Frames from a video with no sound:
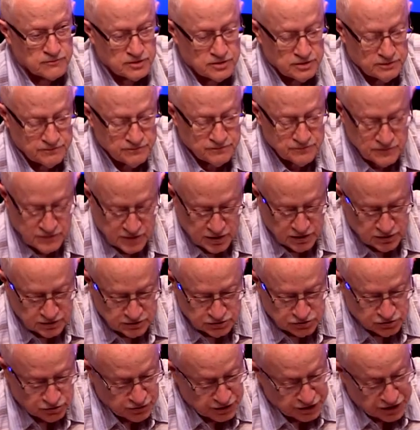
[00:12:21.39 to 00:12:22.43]
Okay?
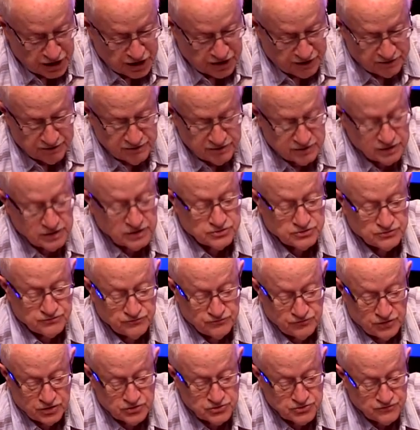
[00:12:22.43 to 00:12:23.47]
So again, it's,
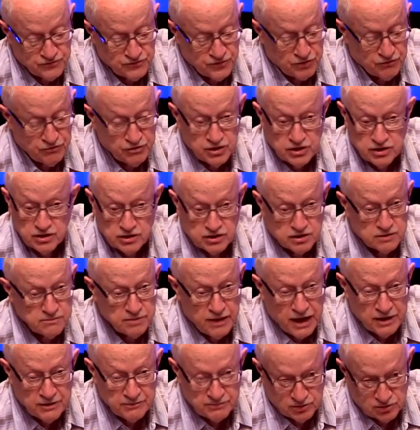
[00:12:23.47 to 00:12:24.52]
it's very
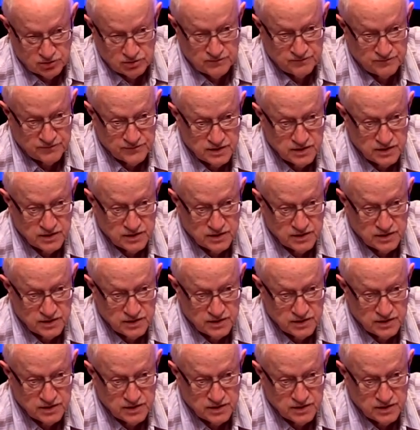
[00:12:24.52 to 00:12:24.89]
compatible